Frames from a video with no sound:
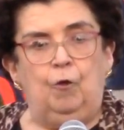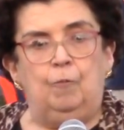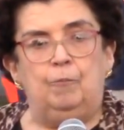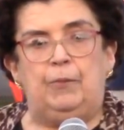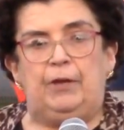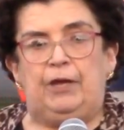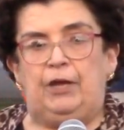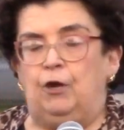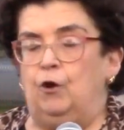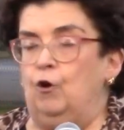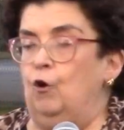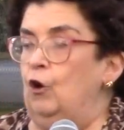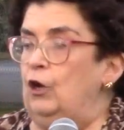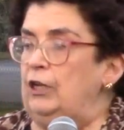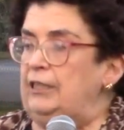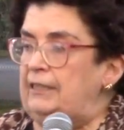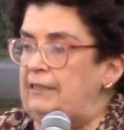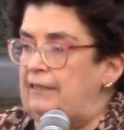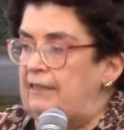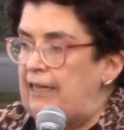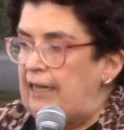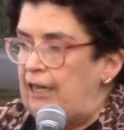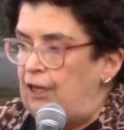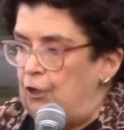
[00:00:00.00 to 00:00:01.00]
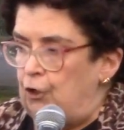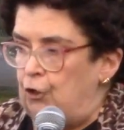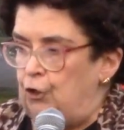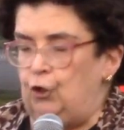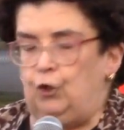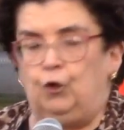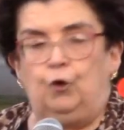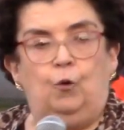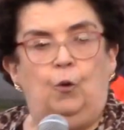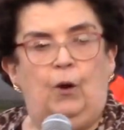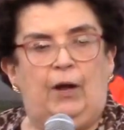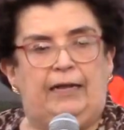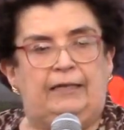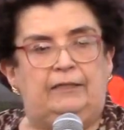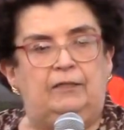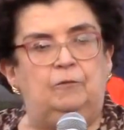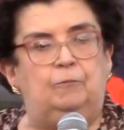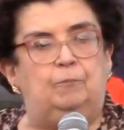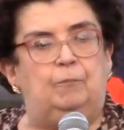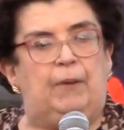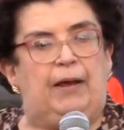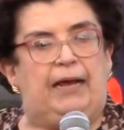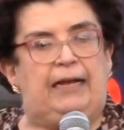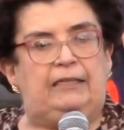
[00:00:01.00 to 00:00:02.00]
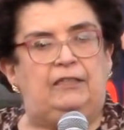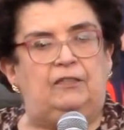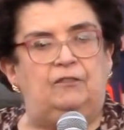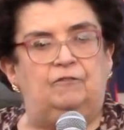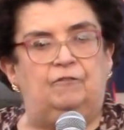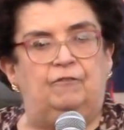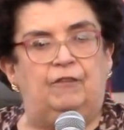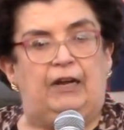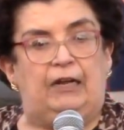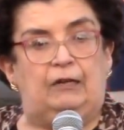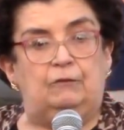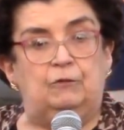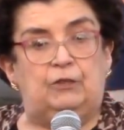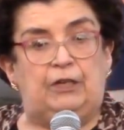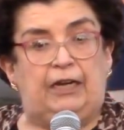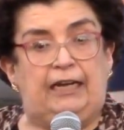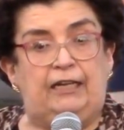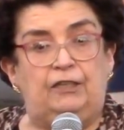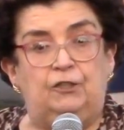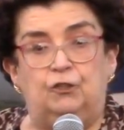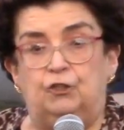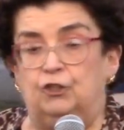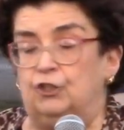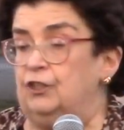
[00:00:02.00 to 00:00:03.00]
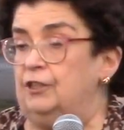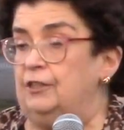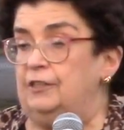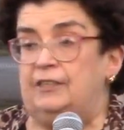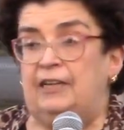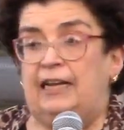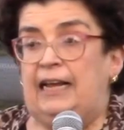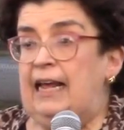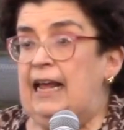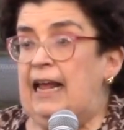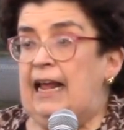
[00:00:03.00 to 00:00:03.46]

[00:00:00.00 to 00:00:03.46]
because they're US-based foundations,